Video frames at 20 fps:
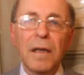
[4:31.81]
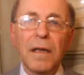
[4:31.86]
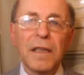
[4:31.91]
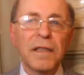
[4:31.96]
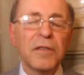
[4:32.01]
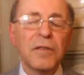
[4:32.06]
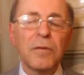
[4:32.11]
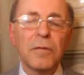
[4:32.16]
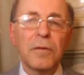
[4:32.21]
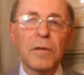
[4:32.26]

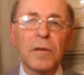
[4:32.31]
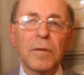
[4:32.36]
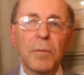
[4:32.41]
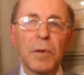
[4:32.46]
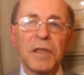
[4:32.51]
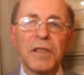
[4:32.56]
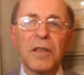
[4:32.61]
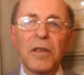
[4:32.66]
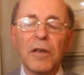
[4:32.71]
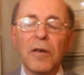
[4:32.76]
It's not a
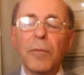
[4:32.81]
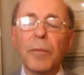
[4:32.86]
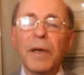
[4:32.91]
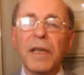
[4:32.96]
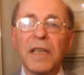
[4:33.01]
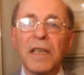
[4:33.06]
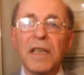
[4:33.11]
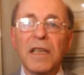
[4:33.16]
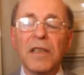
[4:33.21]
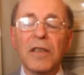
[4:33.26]
question of
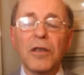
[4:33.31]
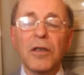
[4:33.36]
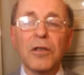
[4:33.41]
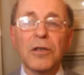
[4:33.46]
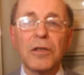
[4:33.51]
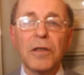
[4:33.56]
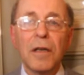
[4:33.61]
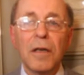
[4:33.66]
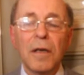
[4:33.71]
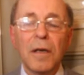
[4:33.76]
many
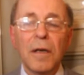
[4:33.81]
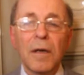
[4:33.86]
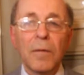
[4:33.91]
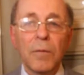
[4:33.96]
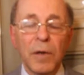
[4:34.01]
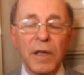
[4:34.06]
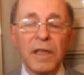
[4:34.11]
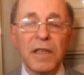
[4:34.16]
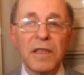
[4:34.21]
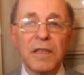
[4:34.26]
years
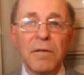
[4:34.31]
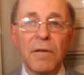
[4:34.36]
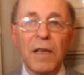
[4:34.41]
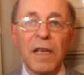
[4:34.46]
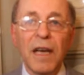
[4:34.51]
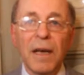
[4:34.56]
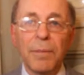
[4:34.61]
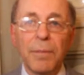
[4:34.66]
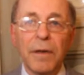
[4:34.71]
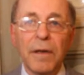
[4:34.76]
when this
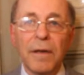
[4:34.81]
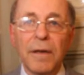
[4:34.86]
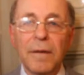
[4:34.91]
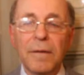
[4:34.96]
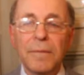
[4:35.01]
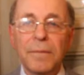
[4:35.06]
will happen.